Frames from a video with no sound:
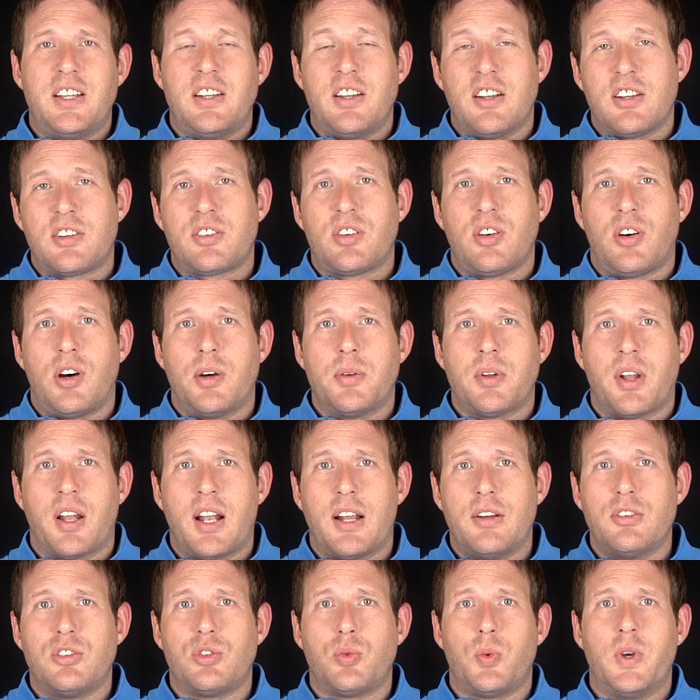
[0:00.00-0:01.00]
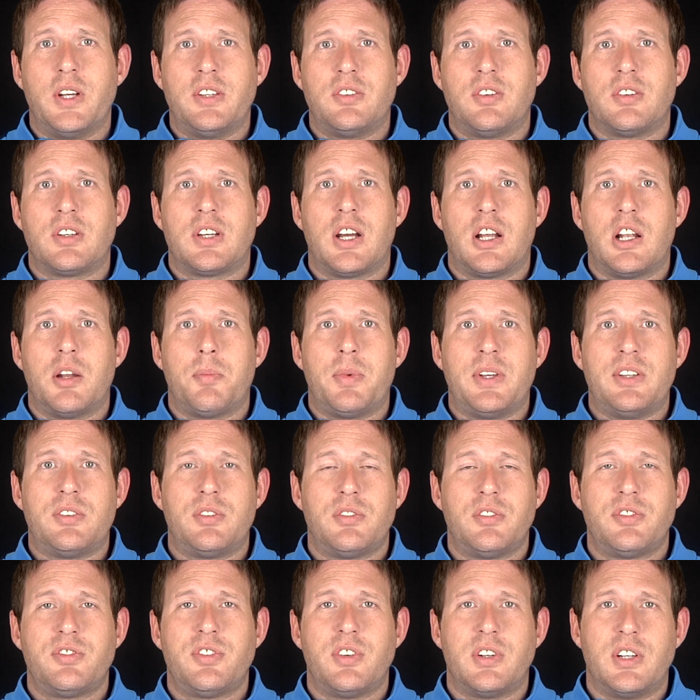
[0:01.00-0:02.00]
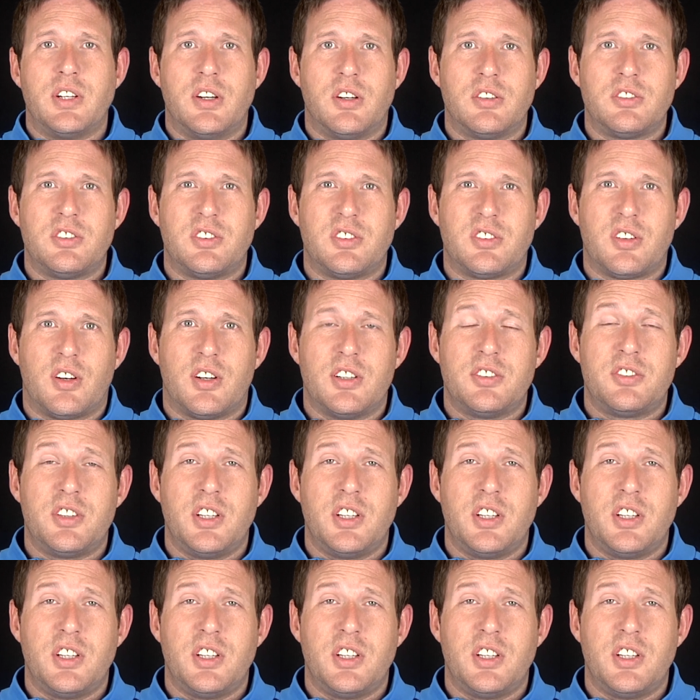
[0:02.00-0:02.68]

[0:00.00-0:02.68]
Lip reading: of the time that those wicks are going to be sort of fully oxidised.